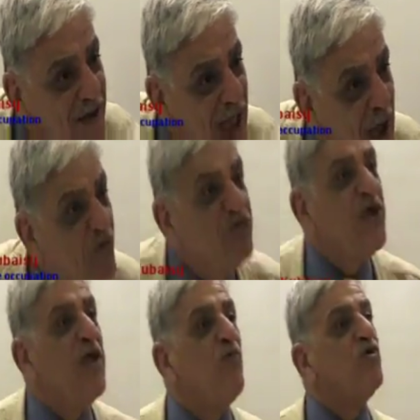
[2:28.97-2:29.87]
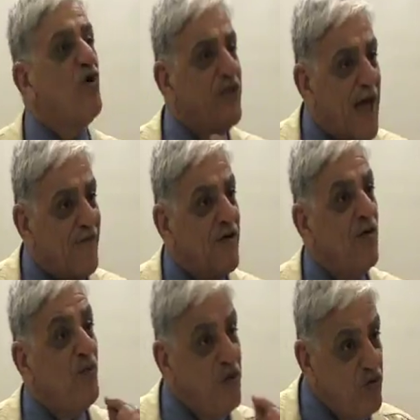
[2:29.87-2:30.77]
I'm not saying we don't have,
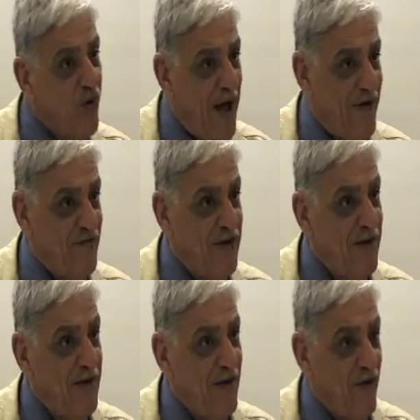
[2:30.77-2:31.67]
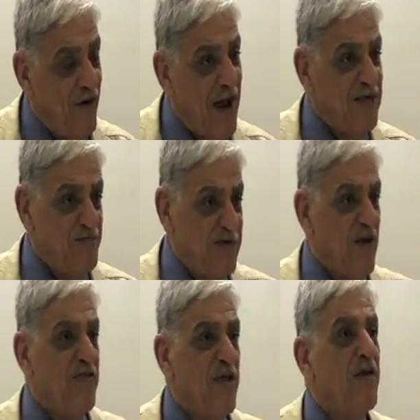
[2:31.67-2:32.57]
we do have, all right?
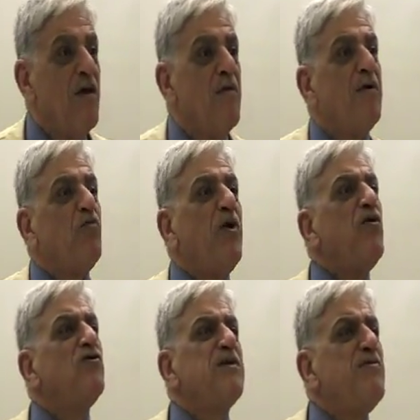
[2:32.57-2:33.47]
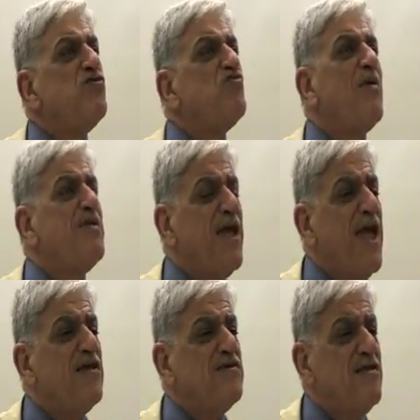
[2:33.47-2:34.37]
Especially but we use the usual
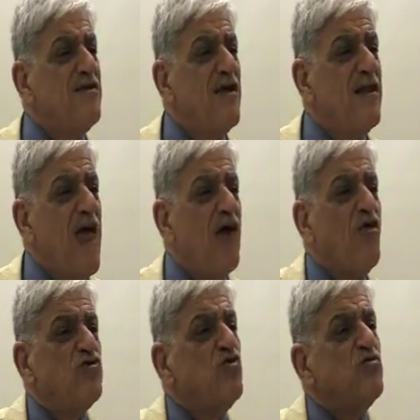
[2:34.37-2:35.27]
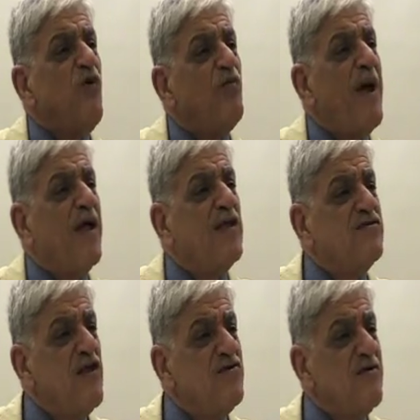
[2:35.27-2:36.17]
medication, like those used for
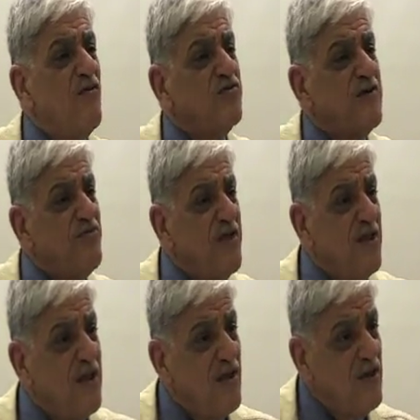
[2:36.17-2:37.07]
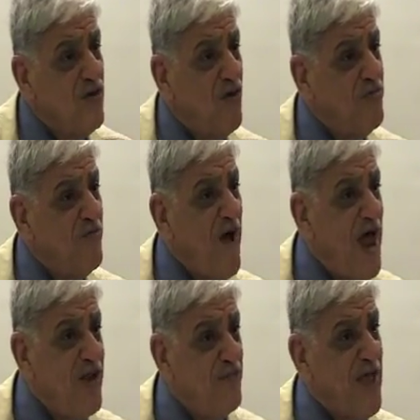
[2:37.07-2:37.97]
Parkinsonism or something,
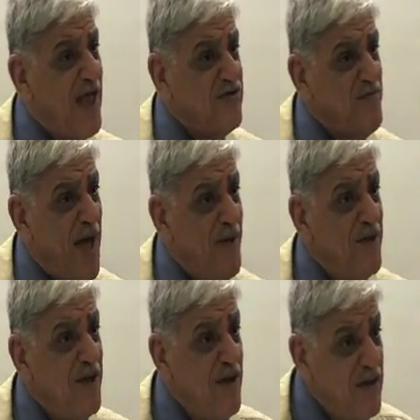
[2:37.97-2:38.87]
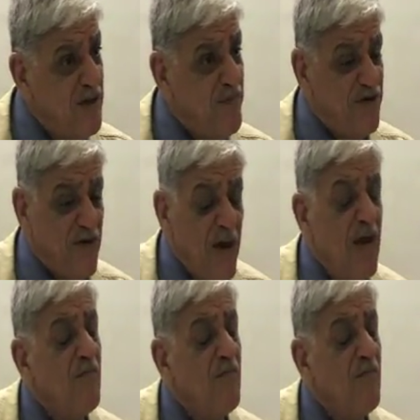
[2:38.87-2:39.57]
Valium, Diazepam, in the prison.